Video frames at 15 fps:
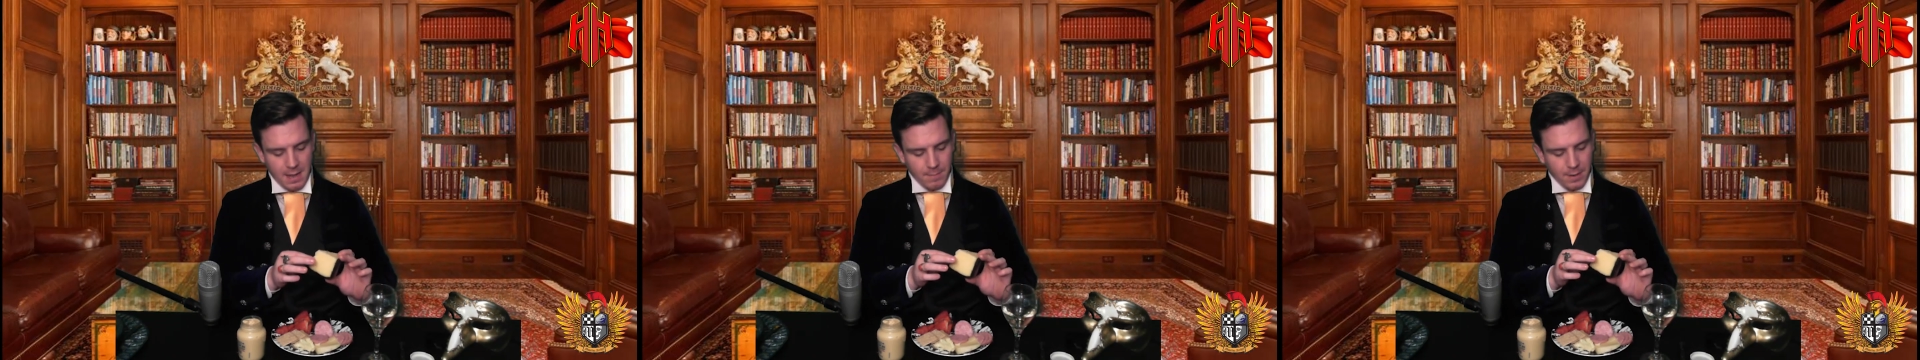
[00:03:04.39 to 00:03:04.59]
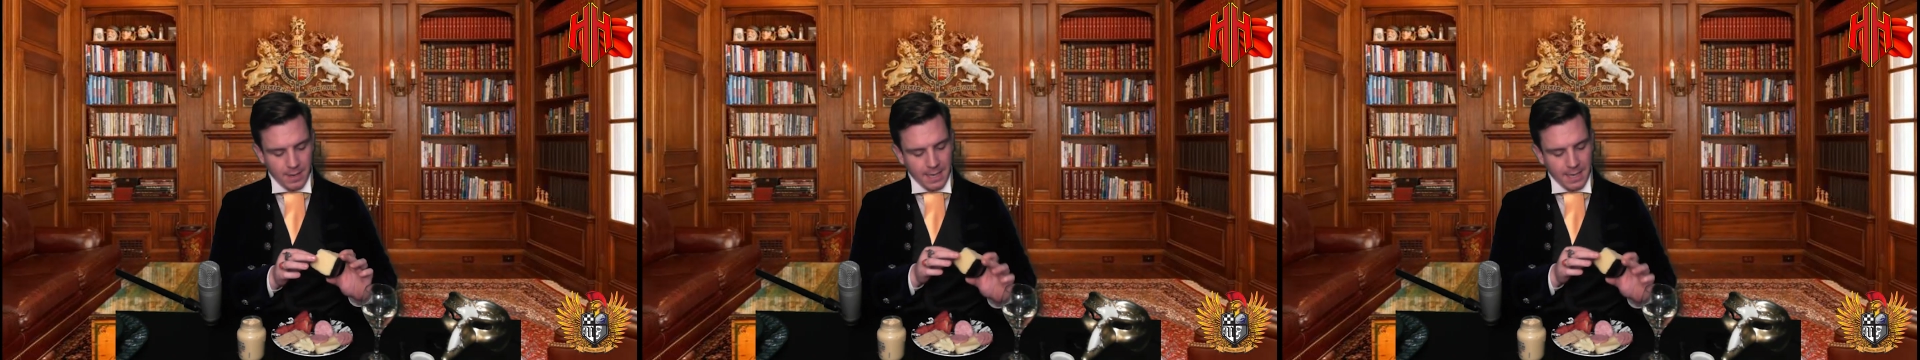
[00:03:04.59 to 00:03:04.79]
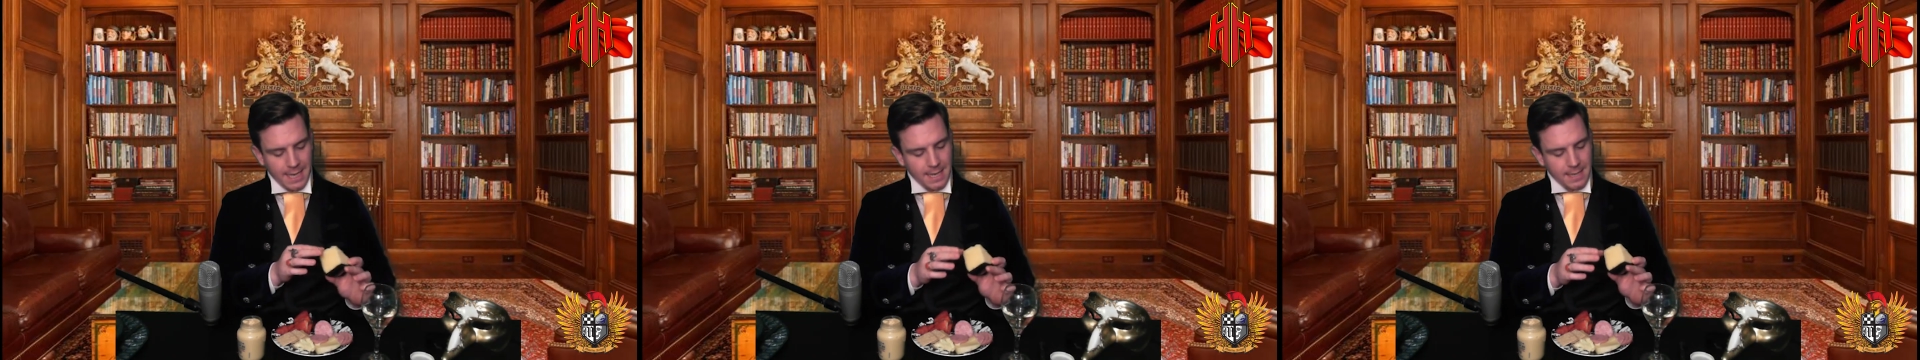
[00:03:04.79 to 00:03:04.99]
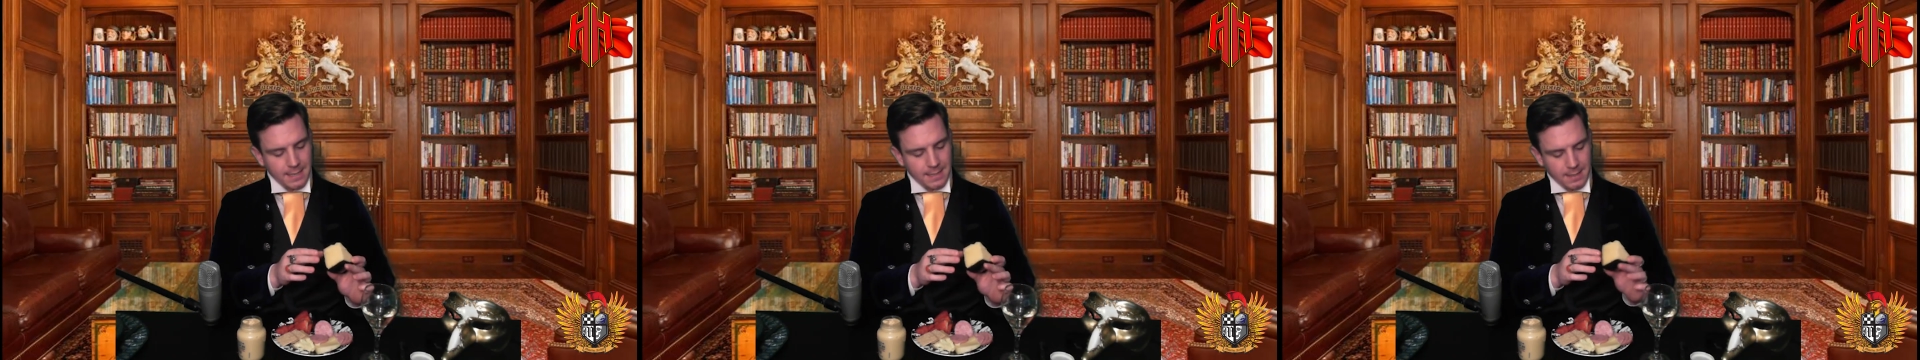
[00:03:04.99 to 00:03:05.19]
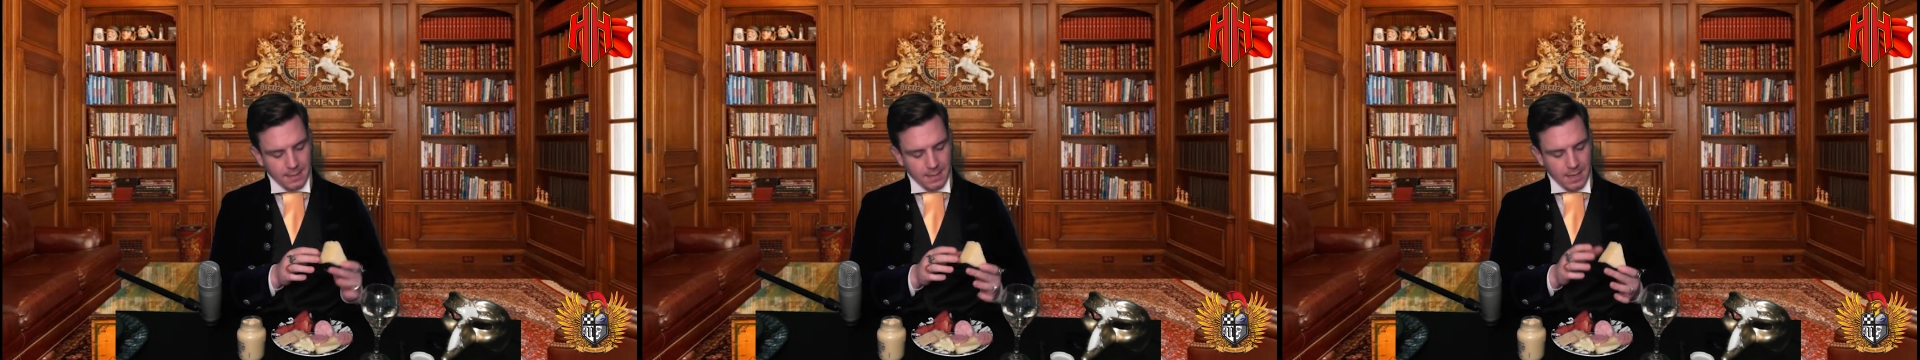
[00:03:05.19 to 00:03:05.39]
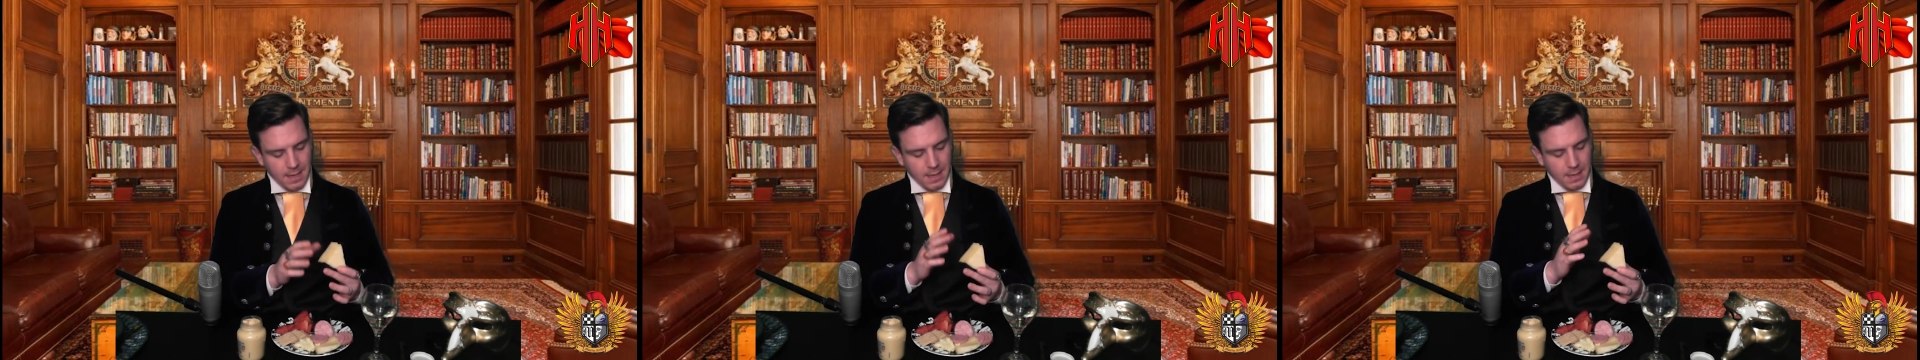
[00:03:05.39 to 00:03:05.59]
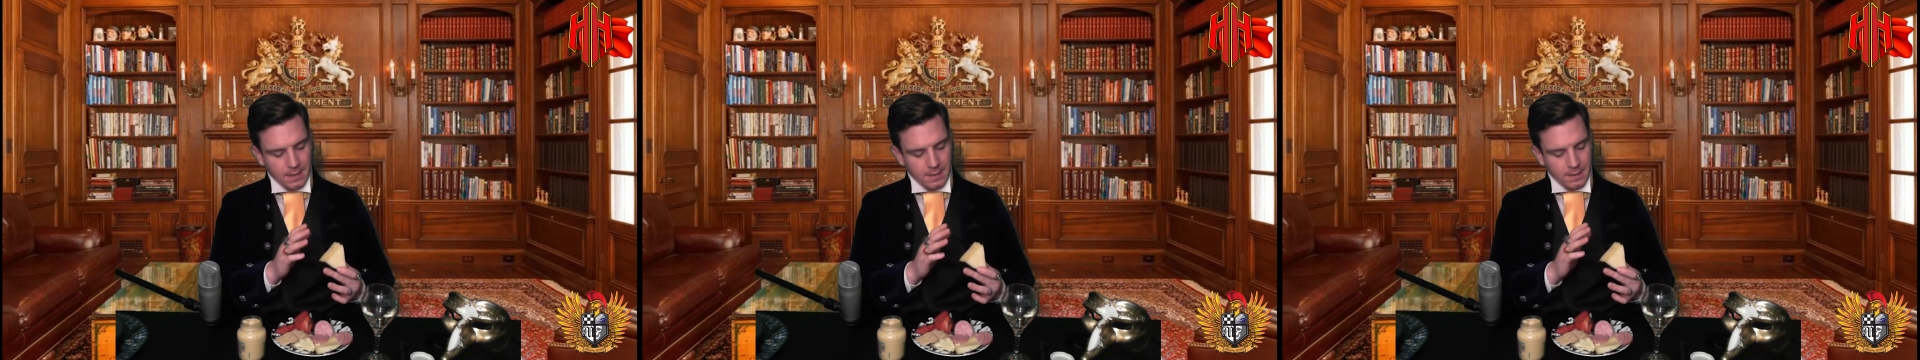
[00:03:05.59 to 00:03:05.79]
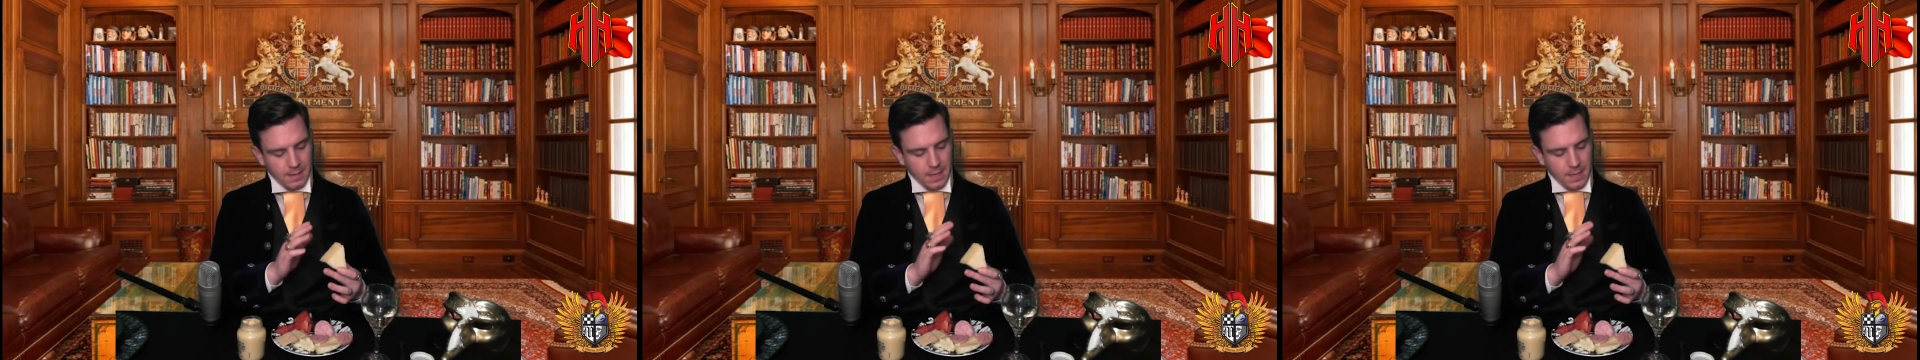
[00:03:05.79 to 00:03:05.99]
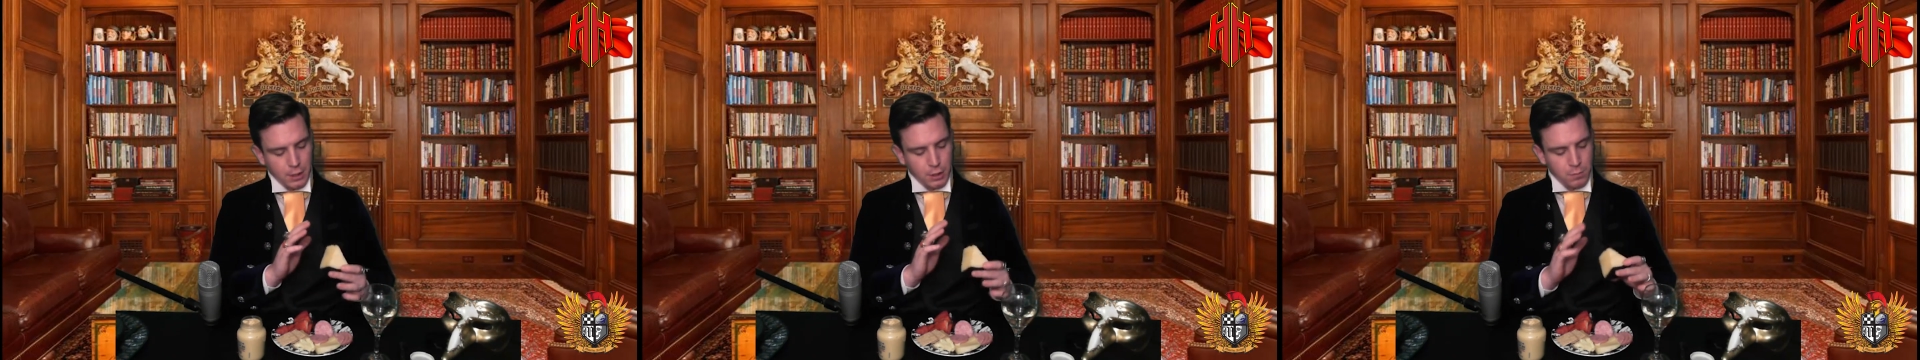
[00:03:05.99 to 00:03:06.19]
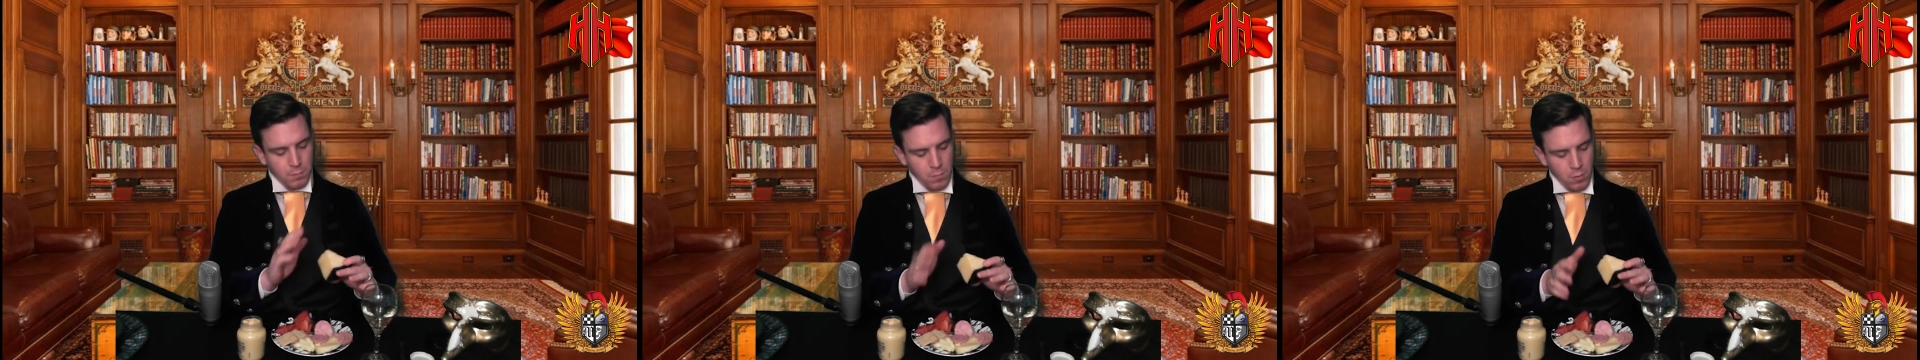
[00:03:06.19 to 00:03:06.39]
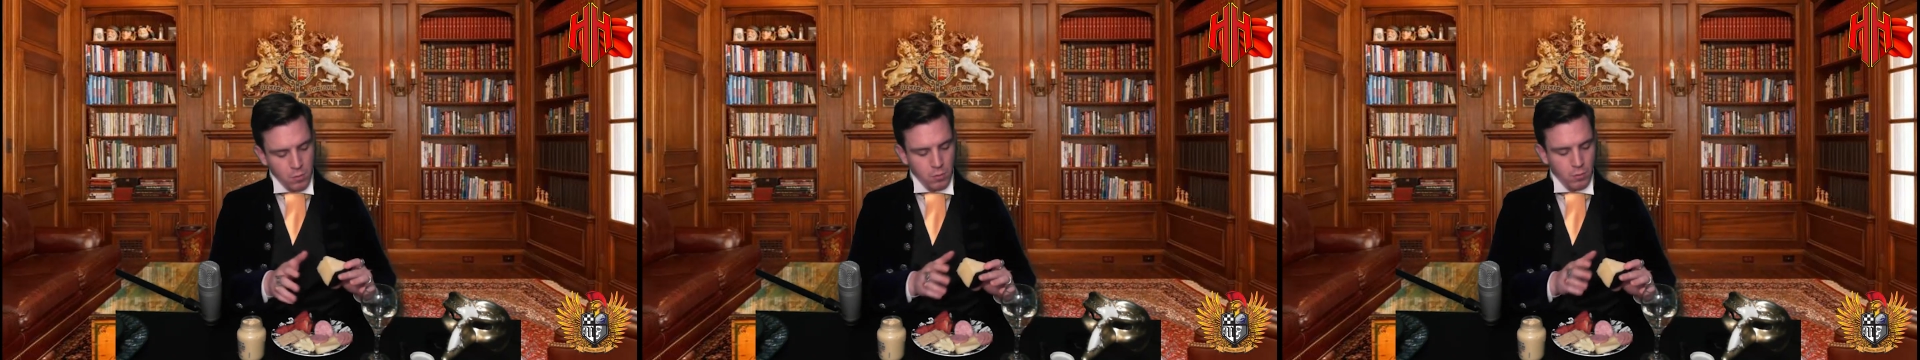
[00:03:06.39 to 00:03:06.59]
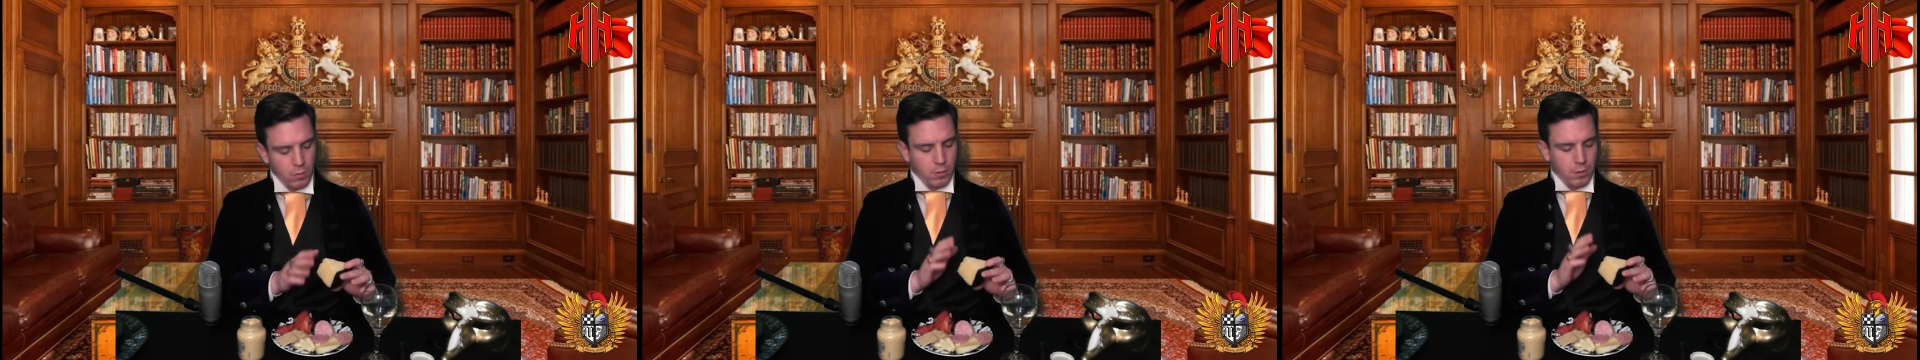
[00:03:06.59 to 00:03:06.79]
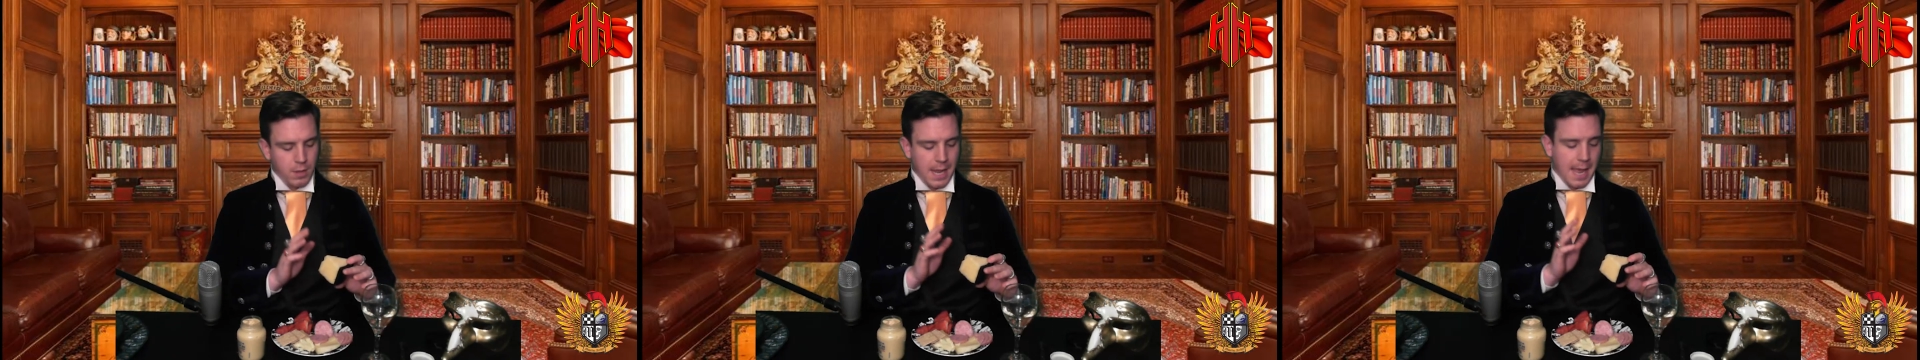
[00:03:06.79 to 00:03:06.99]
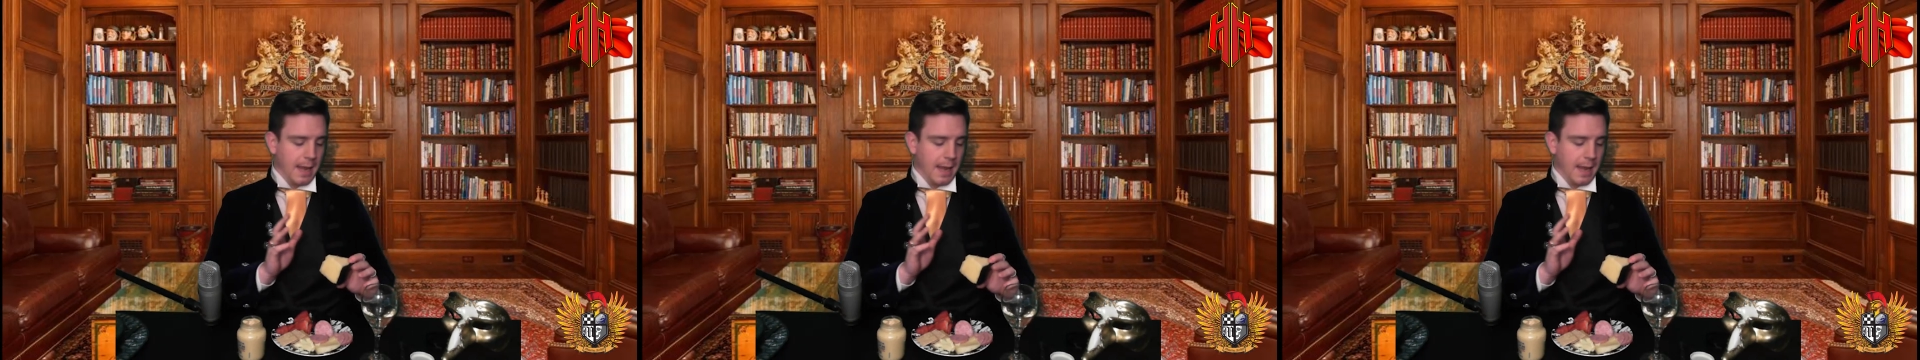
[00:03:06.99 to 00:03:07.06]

But it is a smooth,